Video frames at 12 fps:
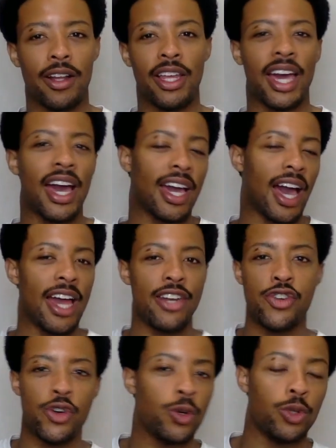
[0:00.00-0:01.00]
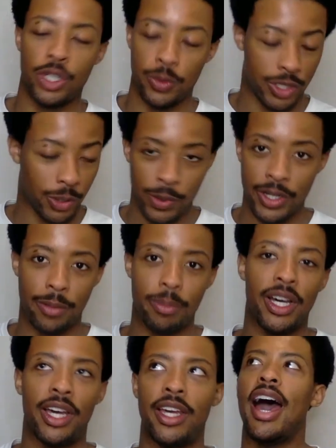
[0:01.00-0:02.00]
Like, I knew she was queer,
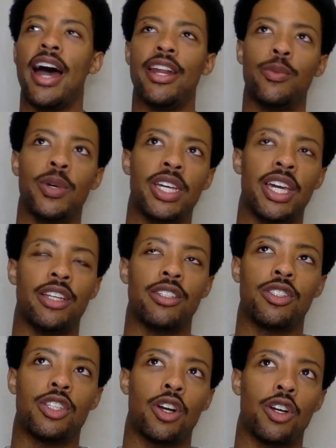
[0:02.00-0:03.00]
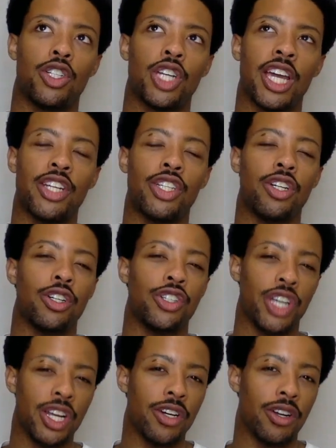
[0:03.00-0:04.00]
but how did we get to her changing her
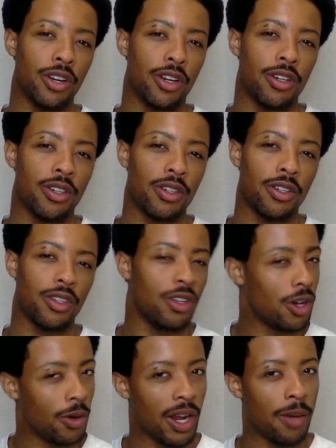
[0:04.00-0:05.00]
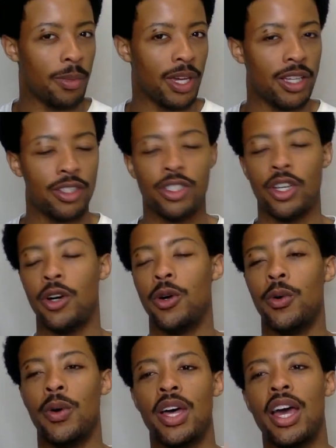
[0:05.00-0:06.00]
gender? You know what I mean?
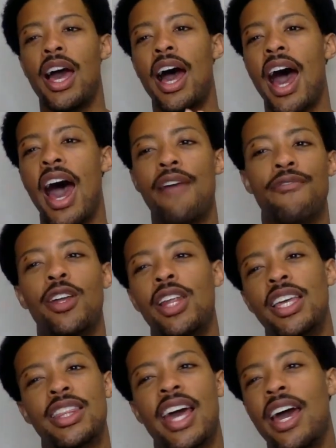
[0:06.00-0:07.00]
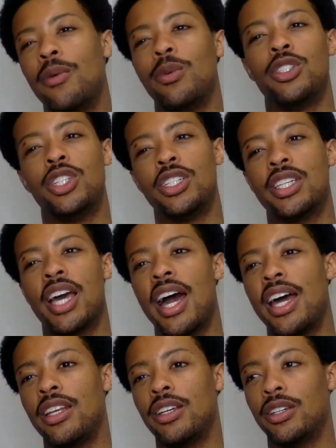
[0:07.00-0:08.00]
So I felt like that was just
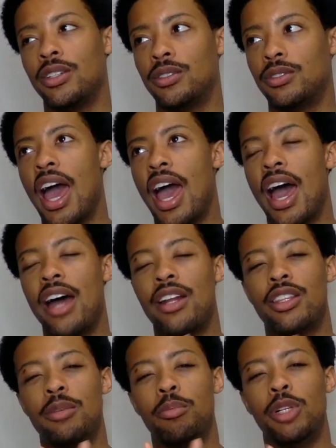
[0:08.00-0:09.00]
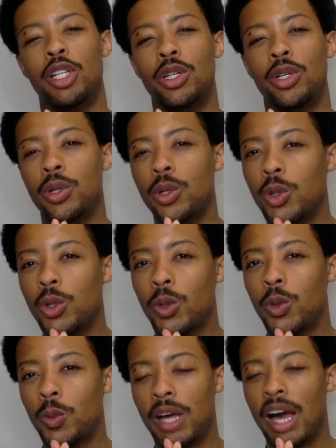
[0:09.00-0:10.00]
kind of out of the
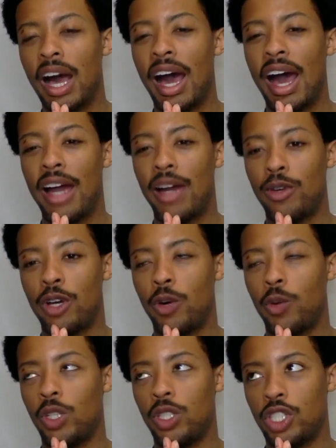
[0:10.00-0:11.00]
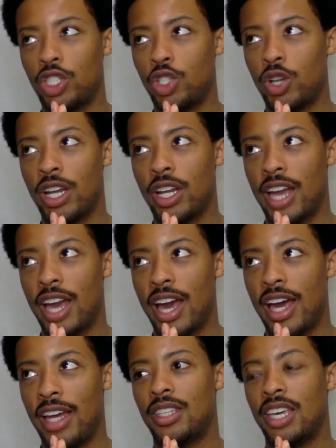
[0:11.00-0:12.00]
blue. I don't know. Was she trying to
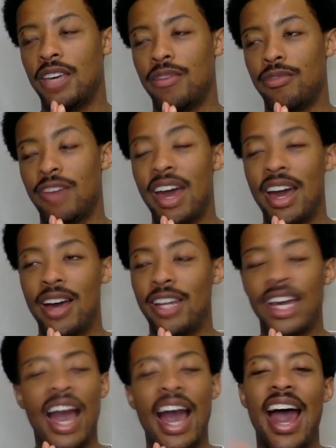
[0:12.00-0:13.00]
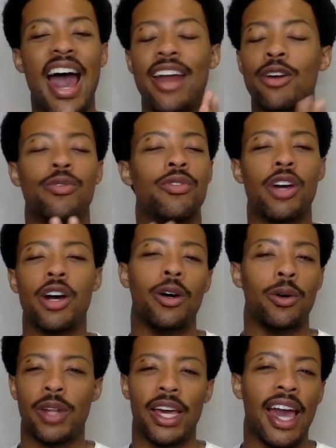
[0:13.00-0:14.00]
not get found? Like, I don't
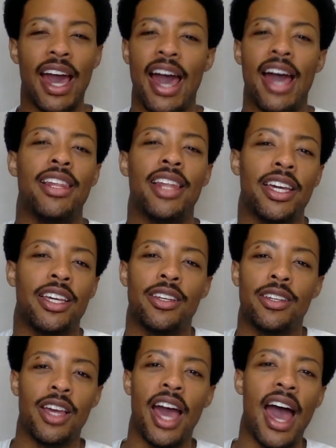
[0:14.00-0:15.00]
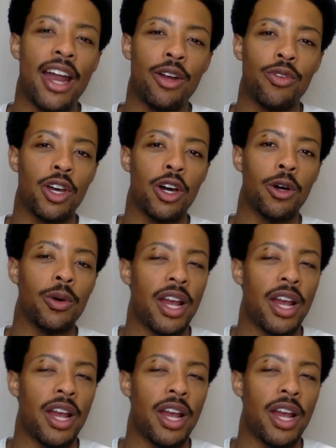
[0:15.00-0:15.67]
know. I don't know.